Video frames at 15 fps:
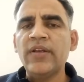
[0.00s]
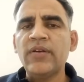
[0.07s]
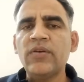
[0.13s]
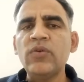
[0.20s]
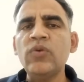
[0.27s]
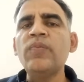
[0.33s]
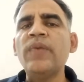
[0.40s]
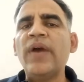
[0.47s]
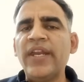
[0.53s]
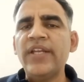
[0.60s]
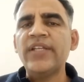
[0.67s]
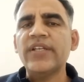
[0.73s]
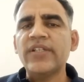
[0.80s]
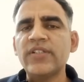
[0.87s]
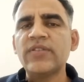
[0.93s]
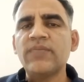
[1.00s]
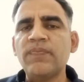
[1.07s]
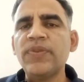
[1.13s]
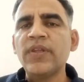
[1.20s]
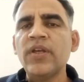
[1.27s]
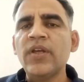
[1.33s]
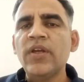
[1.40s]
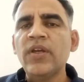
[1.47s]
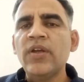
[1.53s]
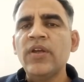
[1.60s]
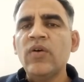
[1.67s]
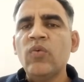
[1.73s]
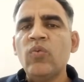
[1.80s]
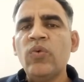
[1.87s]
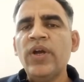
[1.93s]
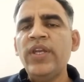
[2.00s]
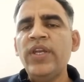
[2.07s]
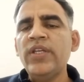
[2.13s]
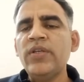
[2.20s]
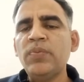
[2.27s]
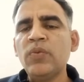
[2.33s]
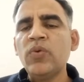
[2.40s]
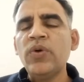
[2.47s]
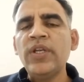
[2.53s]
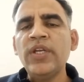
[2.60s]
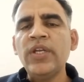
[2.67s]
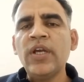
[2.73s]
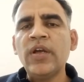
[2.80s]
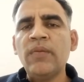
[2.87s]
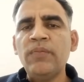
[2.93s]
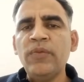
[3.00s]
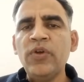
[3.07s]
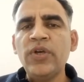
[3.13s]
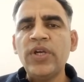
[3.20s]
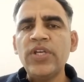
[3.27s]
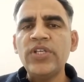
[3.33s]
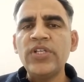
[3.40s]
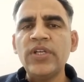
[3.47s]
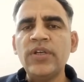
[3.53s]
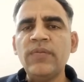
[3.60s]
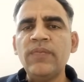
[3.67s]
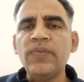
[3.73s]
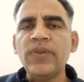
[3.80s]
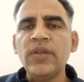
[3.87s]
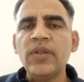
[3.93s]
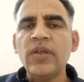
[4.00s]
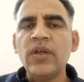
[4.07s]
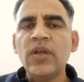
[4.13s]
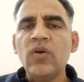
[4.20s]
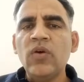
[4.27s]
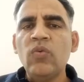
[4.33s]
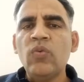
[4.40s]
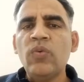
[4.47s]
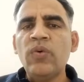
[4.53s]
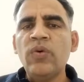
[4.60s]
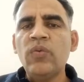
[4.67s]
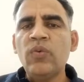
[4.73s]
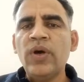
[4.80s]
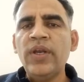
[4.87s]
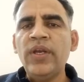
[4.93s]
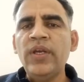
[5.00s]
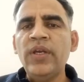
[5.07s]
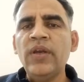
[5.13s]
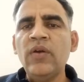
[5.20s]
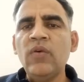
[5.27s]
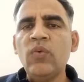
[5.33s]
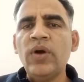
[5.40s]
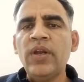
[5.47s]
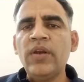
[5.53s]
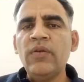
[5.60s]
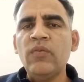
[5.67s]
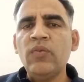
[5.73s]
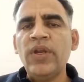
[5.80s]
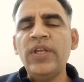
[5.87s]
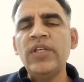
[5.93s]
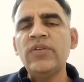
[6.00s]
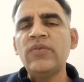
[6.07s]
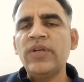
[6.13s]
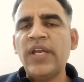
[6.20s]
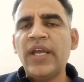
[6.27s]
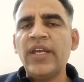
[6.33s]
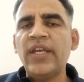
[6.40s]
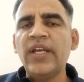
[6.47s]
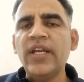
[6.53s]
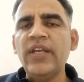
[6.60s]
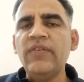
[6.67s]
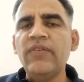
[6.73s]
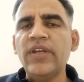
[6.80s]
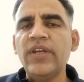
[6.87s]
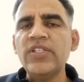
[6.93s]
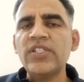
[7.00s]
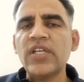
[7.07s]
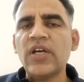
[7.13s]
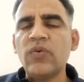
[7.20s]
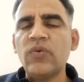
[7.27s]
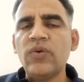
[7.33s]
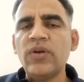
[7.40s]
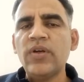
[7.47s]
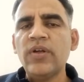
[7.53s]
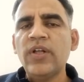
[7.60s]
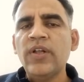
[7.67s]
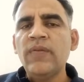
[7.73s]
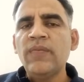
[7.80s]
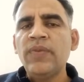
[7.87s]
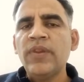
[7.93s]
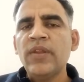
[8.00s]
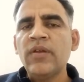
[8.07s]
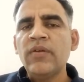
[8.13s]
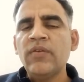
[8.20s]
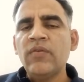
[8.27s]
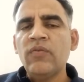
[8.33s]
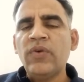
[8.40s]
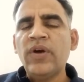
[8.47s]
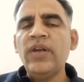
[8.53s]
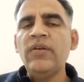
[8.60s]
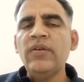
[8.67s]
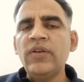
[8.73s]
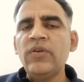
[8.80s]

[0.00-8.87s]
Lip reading: two managers. One is good in communication, one is technically very sound. One, you